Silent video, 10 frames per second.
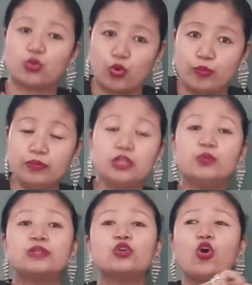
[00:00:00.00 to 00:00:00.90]
home
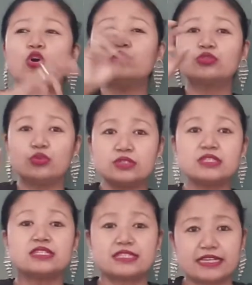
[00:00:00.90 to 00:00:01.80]
with all
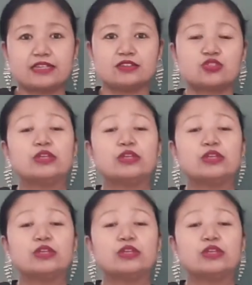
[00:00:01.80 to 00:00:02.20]
those stickers.